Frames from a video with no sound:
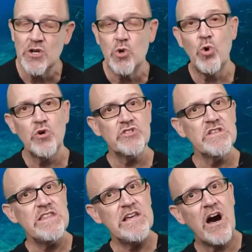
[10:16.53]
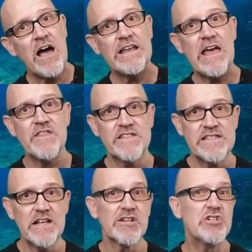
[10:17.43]
causing the iron and the
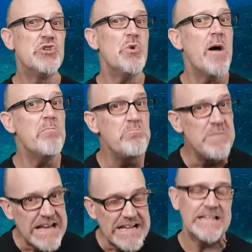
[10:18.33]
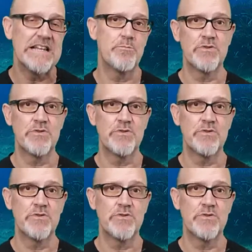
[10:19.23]
silica to immediately